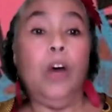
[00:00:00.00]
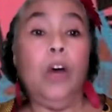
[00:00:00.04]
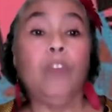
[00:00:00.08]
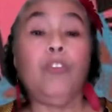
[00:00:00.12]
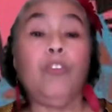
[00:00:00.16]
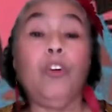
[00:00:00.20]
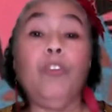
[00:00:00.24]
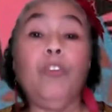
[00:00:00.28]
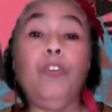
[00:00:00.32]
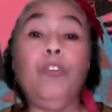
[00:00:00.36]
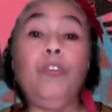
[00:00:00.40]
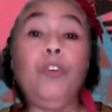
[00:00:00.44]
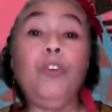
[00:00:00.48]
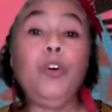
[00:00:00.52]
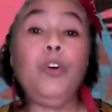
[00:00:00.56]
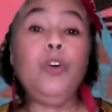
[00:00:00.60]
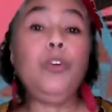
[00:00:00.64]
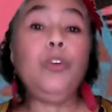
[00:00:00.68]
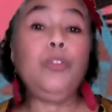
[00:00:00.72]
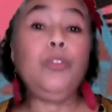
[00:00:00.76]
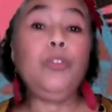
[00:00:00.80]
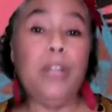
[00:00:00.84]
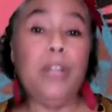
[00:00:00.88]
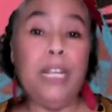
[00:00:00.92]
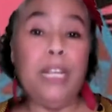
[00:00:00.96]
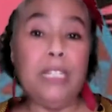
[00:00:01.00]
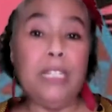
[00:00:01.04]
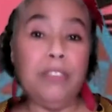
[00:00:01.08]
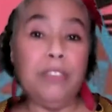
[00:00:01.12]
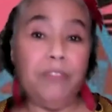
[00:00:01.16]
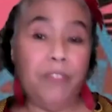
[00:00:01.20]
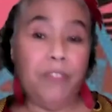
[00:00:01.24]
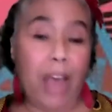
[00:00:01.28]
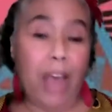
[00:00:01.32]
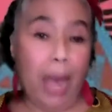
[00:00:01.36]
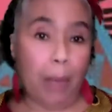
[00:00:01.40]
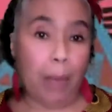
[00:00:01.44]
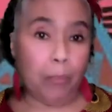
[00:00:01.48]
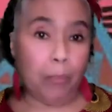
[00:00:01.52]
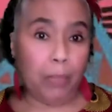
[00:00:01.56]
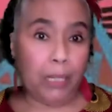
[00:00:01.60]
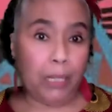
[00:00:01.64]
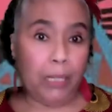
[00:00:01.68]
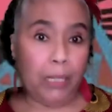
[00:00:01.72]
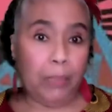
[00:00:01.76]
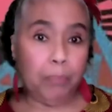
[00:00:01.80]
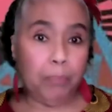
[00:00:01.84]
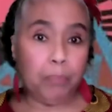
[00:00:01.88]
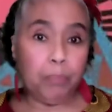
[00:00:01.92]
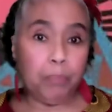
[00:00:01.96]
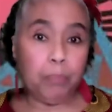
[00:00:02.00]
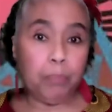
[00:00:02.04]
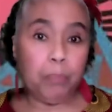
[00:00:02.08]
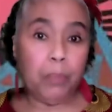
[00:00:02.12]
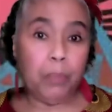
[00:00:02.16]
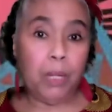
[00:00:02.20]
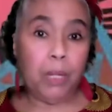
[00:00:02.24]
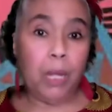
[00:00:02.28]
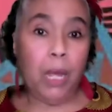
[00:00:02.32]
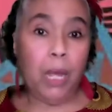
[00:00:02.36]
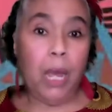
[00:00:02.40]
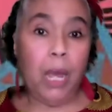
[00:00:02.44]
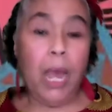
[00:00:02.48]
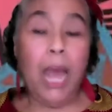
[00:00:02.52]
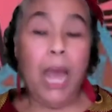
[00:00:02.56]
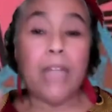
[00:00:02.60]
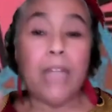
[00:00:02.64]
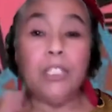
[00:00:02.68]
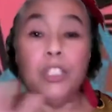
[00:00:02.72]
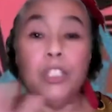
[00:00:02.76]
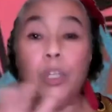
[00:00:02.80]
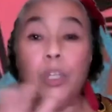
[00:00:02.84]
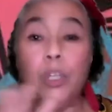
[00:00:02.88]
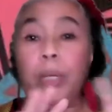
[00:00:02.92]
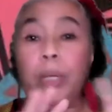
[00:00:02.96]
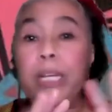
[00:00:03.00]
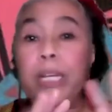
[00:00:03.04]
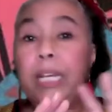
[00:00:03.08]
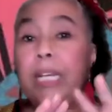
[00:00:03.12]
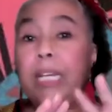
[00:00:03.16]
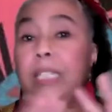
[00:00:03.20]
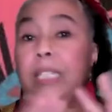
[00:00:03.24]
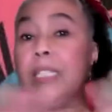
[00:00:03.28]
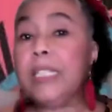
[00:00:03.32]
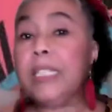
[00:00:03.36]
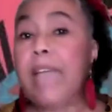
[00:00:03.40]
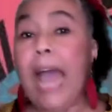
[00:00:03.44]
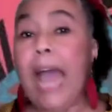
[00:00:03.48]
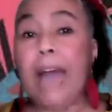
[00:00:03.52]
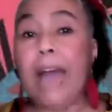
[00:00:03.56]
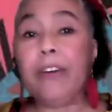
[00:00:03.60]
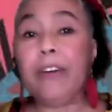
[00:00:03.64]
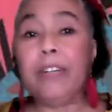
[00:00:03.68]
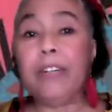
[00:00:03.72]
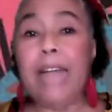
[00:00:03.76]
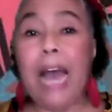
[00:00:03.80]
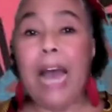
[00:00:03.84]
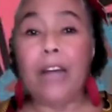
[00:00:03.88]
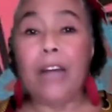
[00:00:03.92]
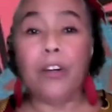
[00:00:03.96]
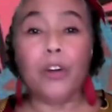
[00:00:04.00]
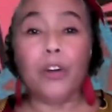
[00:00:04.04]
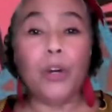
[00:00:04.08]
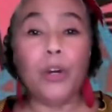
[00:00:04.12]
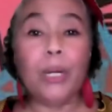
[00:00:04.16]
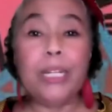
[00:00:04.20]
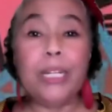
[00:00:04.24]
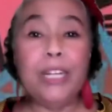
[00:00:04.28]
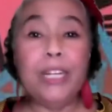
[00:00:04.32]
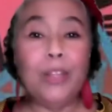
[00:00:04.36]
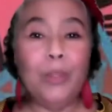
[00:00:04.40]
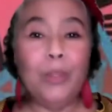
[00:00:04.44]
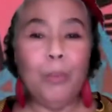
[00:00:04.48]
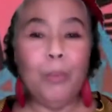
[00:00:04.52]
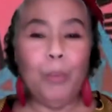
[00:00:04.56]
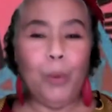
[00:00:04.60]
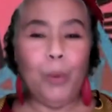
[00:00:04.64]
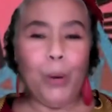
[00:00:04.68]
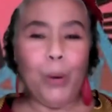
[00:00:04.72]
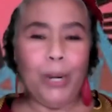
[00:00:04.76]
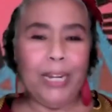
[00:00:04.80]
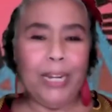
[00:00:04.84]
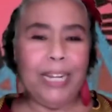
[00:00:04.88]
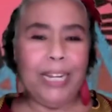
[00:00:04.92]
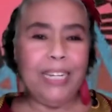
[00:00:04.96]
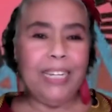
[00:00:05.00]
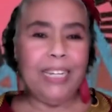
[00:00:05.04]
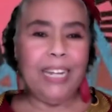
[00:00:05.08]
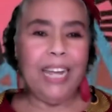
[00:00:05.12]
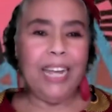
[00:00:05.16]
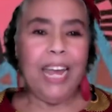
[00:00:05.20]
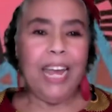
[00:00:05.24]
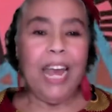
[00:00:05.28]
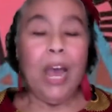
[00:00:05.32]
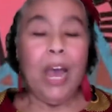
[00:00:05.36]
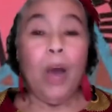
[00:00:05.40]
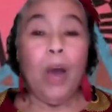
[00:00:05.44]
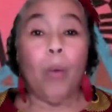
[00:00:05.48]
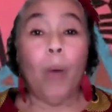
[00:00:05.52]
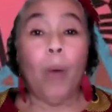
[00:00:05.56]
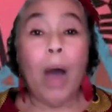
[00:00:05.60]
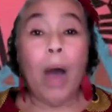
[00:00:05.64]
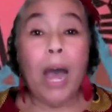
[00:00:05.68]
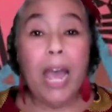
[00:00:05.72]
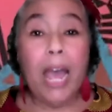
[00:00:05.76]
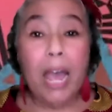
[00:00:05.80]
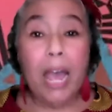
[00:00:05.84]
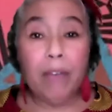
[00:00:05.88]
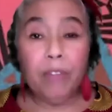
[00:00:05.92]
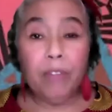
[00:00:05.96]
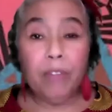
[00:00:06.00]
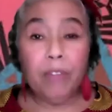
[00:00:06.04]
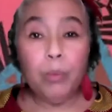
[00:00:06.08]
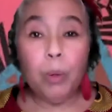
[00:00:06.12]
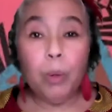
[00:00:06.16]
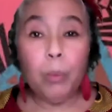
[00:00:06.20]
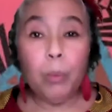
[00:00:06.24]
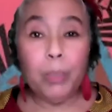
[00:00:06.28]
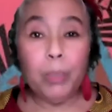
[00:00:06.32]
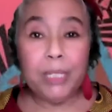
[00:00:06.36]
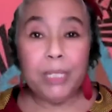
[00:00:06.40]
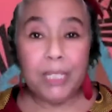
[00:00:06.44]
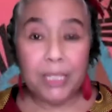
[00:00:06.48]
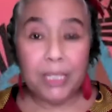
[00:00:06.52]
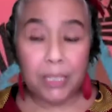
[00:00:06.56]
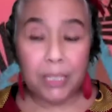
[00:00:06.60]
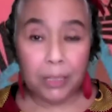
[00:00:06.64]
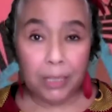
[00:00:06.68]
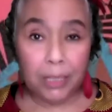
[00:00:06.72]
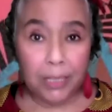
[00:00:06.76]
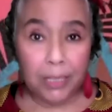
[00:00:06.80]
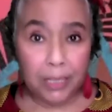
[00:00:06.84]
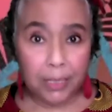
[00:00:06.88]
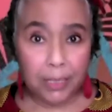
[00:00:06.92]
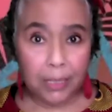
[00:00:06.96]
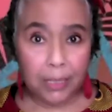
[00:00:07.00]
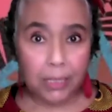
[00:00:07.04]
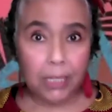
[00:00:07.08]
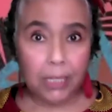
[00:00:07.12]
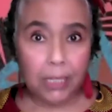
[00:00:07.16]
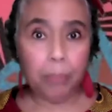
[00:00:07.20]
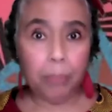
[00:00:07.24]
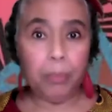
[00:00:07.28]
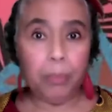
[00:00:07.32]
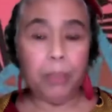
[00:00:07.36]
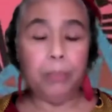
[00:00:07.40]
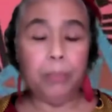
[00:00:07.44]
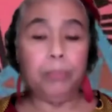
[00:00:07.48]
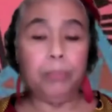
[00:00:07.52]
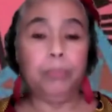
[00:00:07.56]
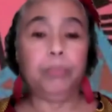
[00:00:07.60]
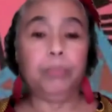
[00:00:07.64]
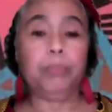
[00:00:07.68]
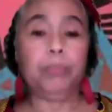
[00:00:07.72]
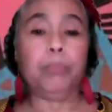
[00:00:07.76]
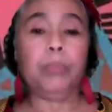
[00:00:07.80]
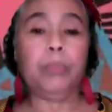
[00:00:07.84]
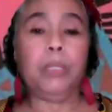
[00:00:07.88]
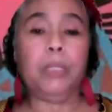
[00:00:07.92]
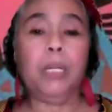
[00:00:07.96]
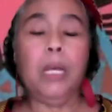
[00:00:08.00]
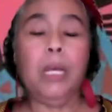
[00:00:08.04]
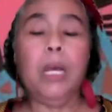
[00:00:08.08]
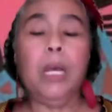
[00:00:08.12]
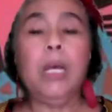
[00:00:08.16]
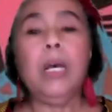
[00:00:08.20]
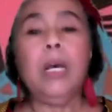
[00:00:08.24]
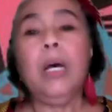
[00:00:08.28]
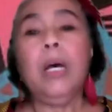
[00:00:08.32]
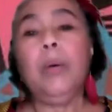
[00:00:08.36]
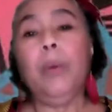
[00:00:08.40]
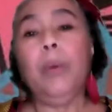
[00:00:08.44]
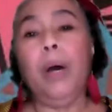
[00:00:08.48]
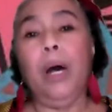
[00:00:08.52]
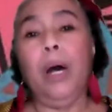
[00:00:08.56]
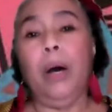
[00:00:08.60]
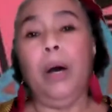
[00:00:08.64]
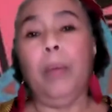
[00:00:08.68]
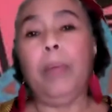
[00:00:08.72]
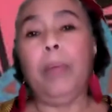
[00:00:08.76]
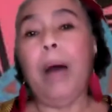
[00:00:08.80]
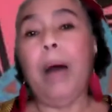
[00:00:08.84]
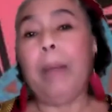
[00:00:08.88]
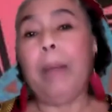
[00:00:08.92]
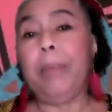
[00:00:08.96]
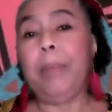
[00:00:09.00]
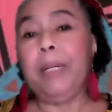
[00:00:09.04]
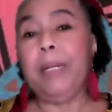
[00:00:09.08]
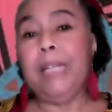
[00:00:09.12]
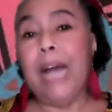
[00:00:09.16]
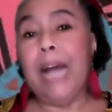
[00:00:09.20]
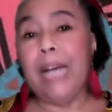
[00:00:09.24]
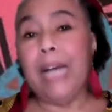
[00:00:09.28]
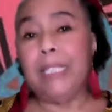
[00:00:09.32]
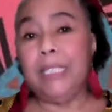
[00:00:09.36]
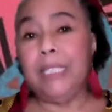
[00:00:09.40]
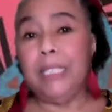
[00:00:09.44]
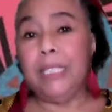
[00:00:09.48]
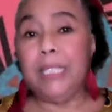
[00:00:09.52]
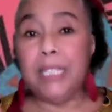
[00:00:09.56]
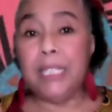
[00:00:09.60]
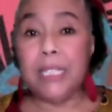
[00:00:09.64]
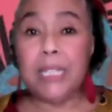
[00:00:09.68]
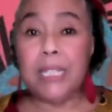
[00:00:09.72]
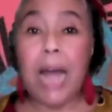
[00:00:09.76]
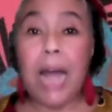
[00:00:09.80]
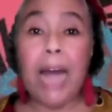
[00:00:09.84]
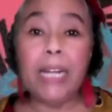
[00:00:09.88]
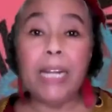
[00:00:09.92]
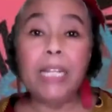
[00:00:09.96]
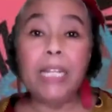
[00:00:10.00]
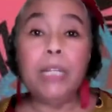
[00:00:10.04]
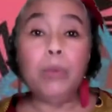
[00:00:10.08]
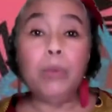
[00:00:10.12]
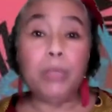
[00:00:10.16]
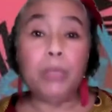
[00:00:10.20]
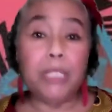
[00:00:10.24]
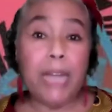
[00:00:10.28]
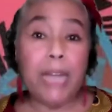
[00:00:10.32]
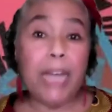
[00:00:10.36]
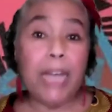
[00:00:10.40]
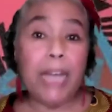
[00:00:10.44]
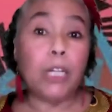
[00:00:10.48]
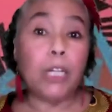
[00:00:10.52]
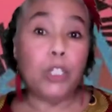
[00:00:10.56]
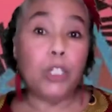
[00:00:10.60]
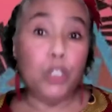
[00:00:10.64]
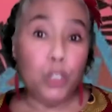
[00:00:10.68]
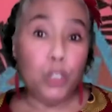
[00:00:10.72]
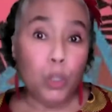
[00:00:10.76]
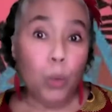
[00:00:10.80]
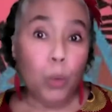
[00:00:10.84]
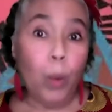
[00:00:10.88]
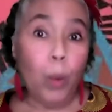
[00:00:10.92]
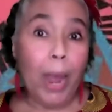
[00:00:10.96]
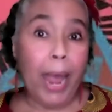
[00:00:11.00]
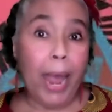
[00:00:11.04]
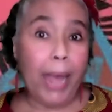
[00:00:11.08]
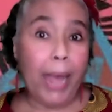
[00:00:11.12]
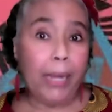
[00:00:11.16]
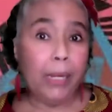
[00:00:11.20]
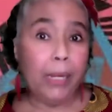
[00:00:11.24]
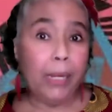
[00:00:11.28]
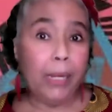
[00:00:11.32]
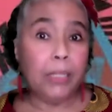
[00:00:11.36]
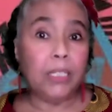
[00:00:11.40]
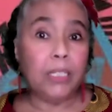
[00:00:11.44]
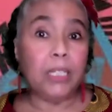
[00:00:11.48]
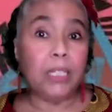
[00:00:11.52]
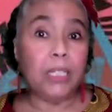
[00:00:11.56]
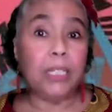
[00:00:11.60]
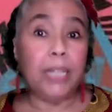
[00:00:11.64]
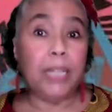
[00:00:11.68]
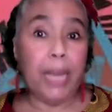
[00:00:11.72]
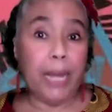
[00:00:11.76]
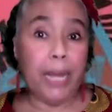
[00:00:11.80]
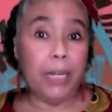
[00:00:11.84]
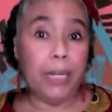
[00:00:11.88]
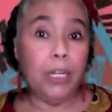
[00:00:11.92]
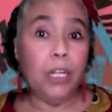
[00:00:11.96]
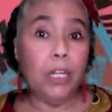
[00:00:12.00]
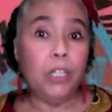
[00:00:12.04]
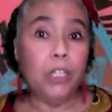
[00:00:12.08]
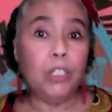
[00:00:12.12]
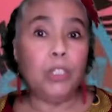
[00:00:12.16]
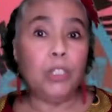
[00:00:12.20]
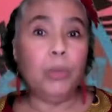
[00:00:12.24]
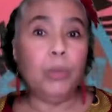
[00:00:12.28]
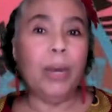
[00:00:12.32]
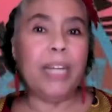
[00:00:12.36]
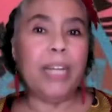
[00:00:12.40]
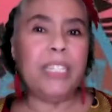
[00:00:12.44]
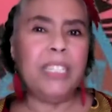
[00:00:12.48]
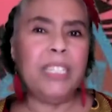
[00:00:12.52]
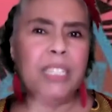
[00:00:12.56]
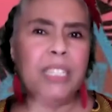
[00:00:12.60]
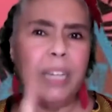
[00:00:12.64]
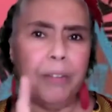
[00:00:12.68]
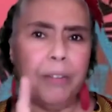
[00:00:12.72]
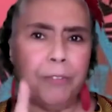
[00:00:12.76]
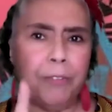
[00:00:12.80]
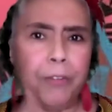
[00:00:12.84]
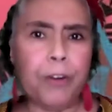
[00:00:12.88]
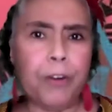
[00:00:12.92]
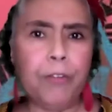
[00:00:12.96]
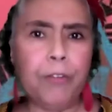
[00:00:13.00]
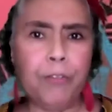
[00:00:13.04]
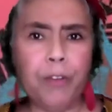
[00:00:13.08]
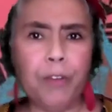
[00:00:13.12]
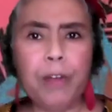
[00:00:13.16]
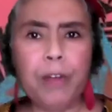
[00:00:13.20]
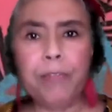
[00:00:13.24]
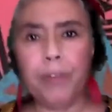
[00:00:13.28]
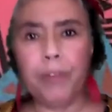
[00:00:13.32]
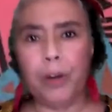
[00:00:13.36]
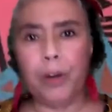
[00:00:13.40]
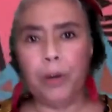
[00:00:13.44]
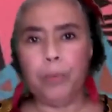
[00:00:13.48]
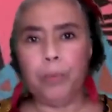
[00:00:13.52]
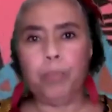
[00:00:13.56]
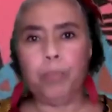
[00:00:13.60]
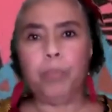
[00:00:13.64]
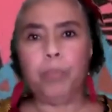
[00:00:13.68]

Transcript: for food for his family. And so he scattered out early in the morning while everyone was still asleep. Well, Papa Nazi decided he would take a new way to get to a different river.